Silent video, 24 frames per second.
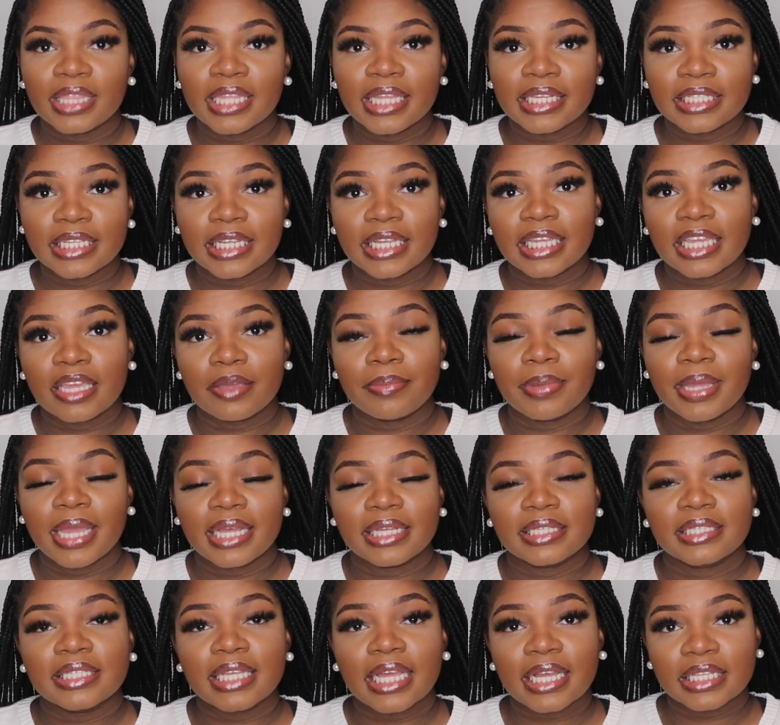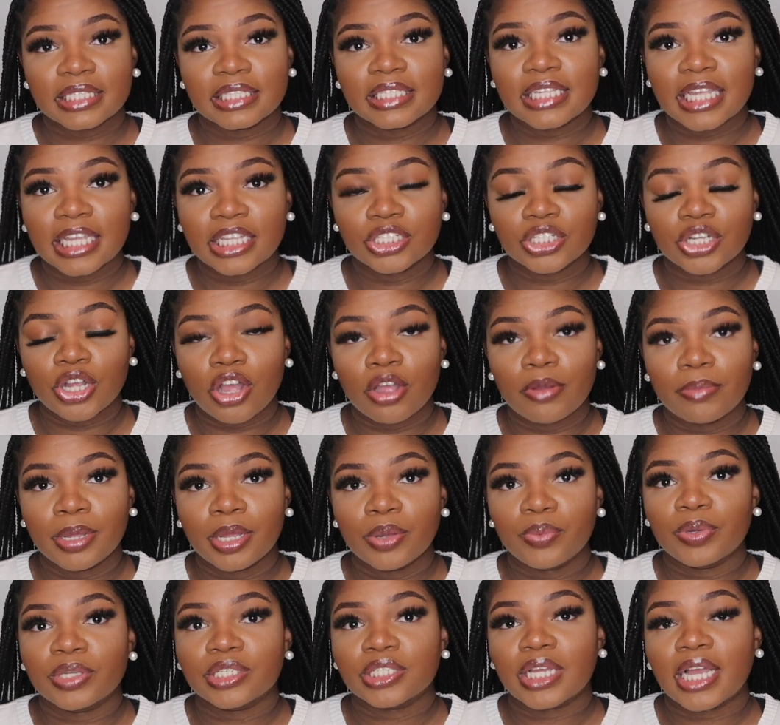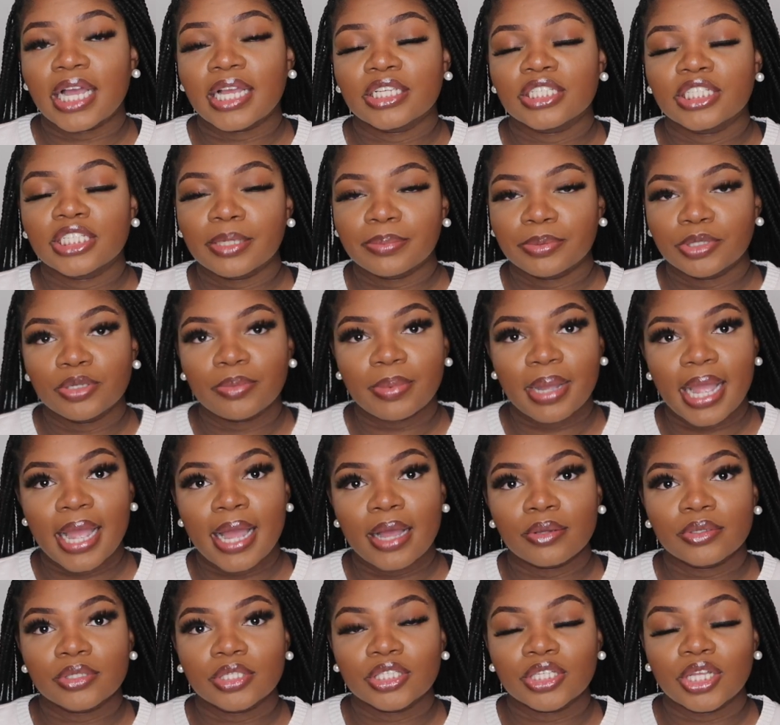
they did give me a second stage garment which got shipped to my house.